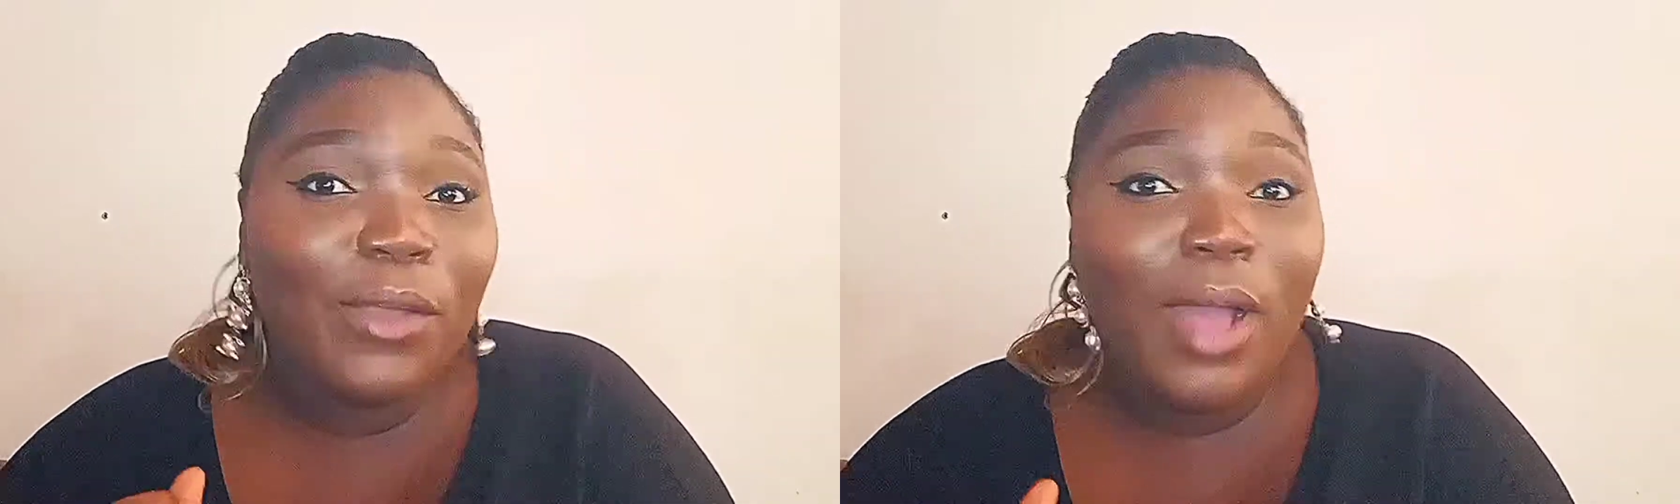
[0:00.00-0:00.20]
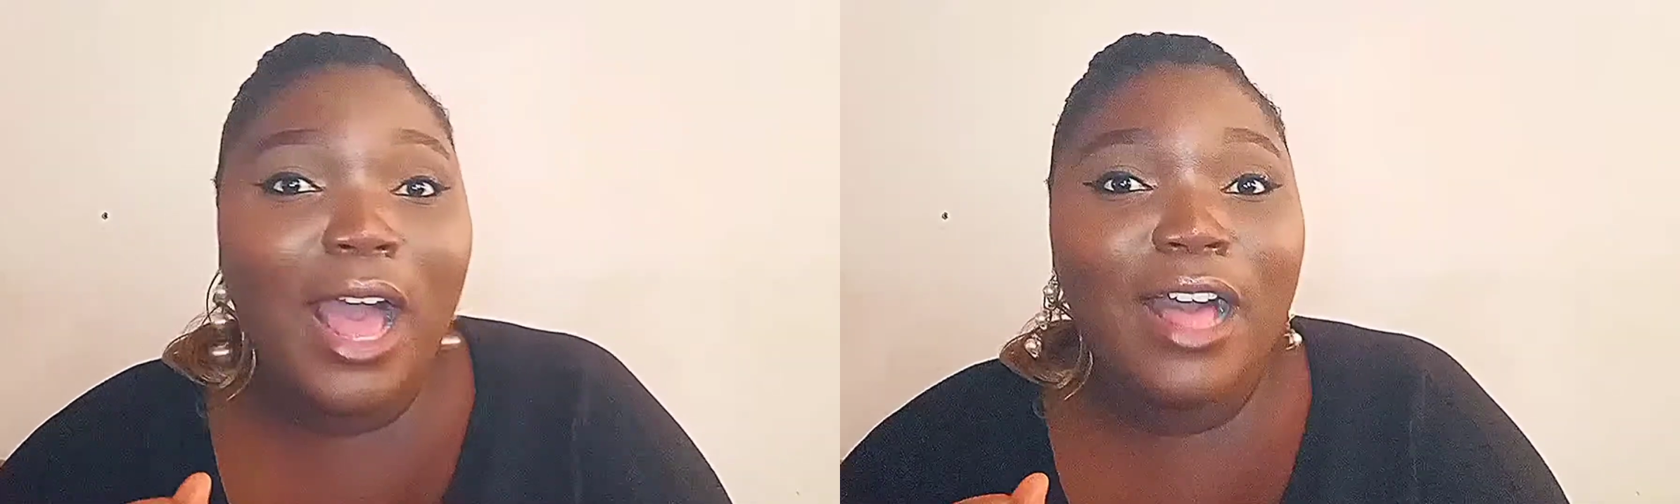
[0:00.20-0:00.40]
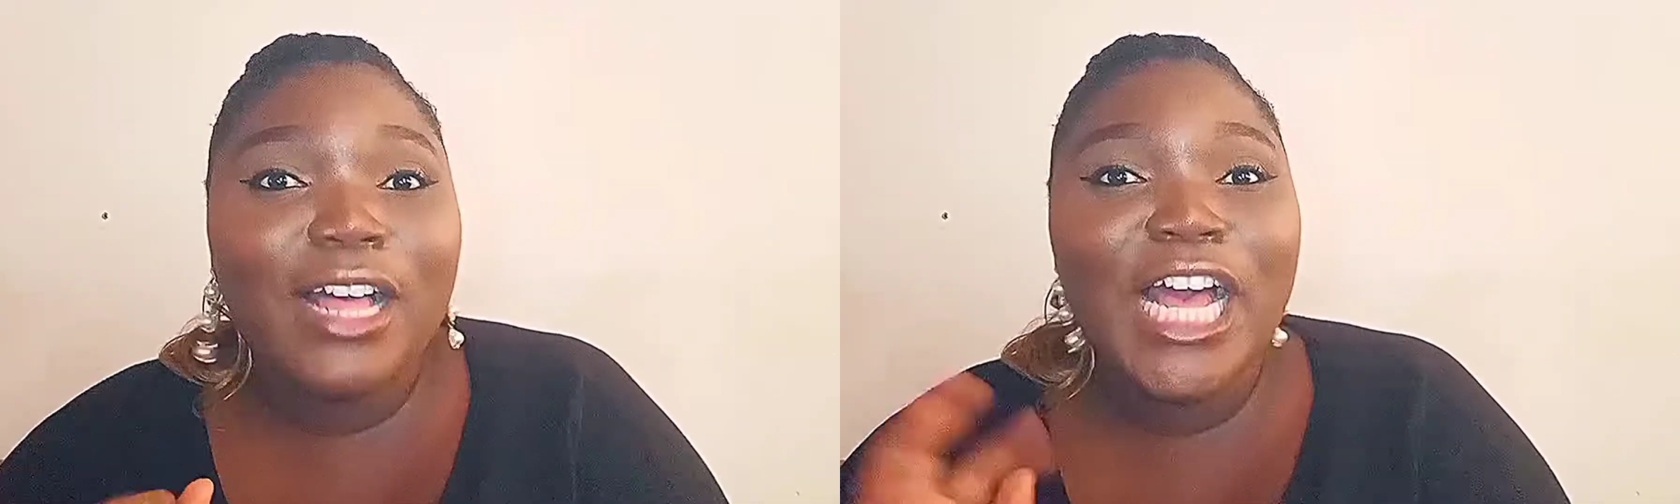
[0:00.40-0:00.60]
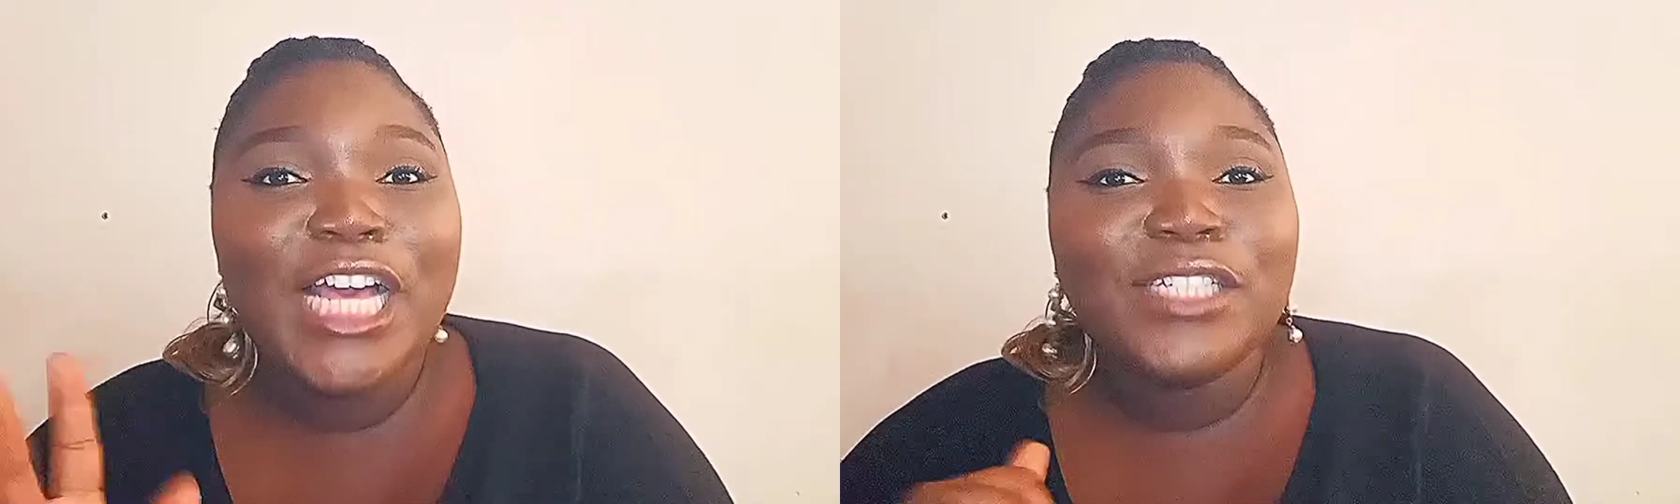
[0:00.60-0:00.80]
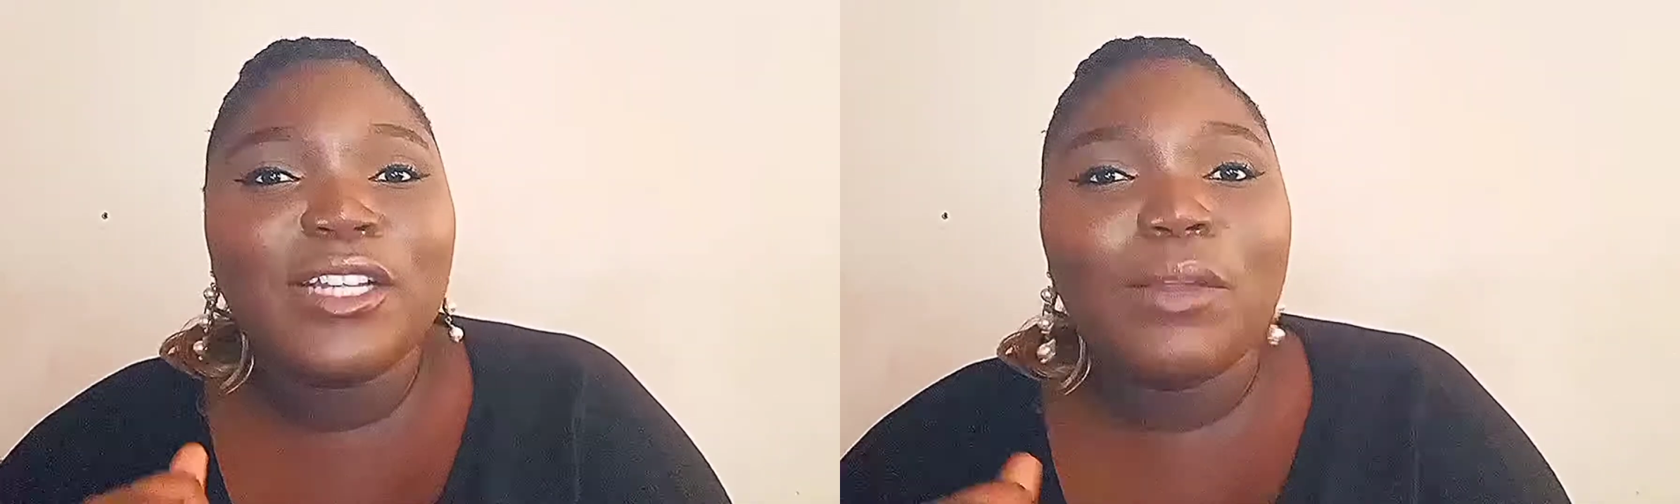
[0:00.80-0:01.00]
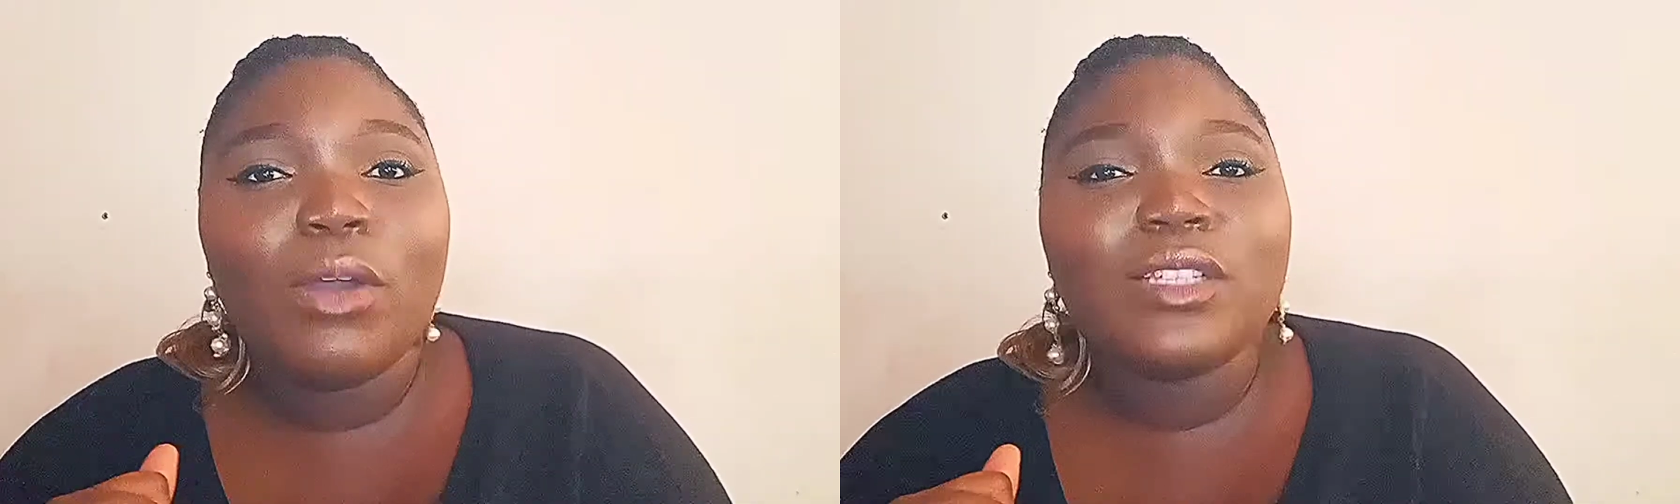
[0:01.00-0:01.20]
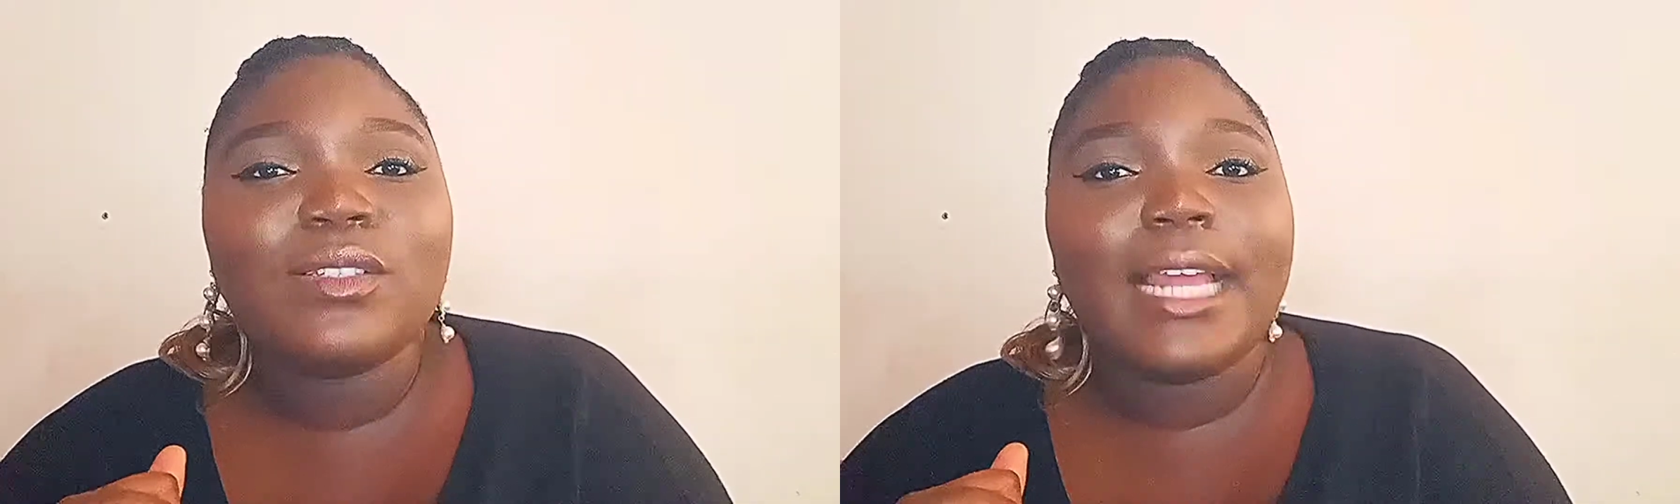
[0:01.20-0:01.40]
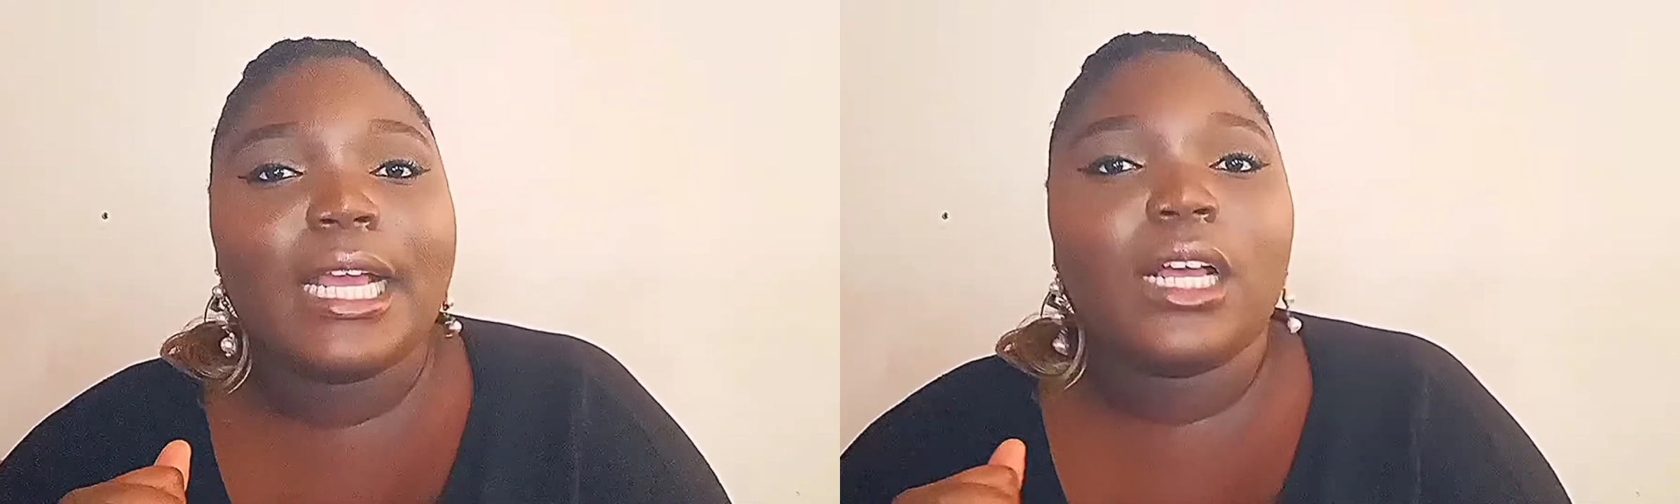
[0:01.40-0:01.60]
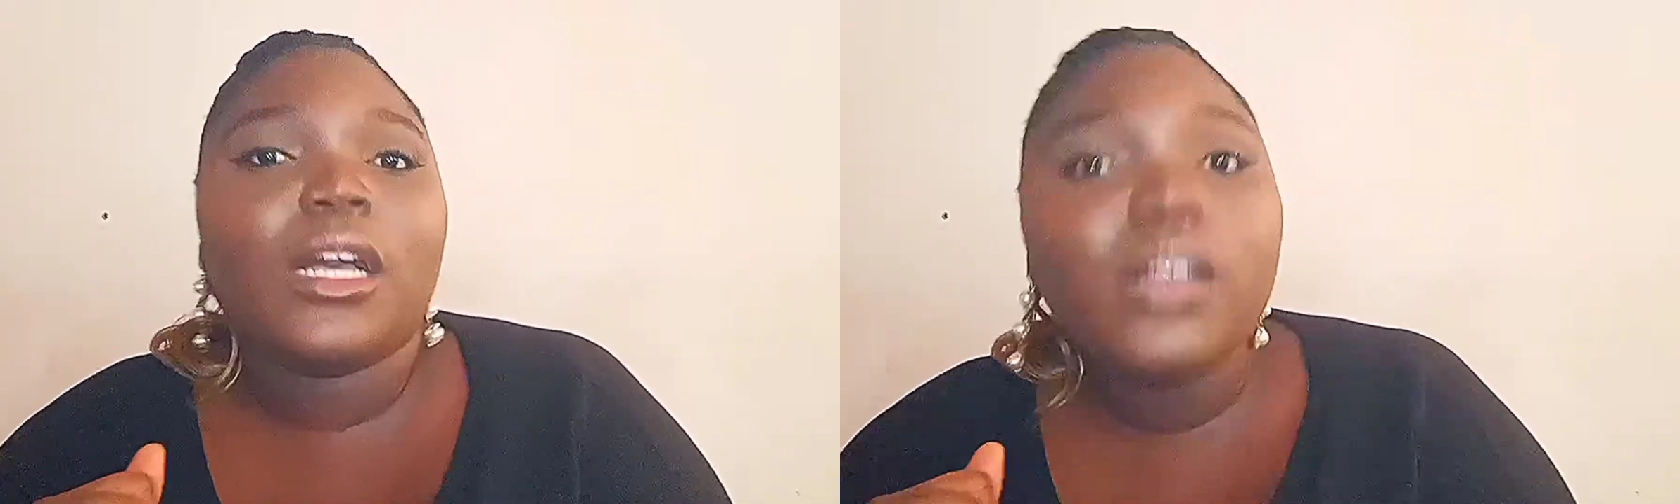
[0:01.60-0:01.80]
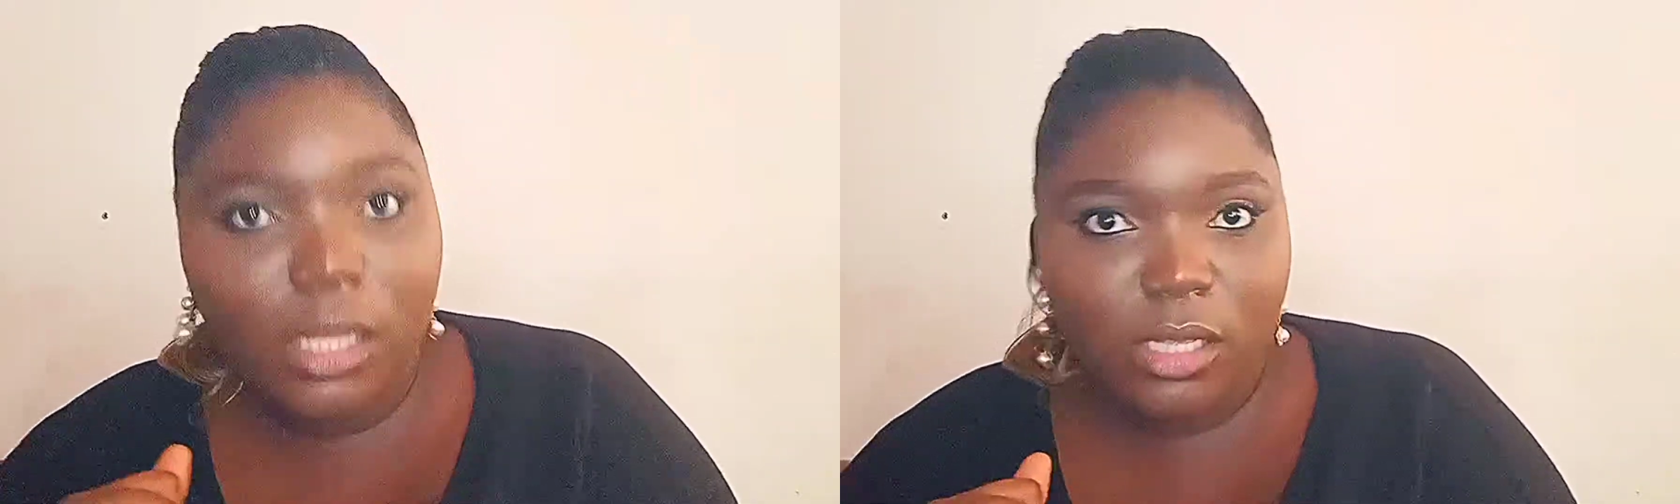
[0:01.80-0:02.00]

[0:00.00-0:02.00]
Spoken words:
for a while, so they want to like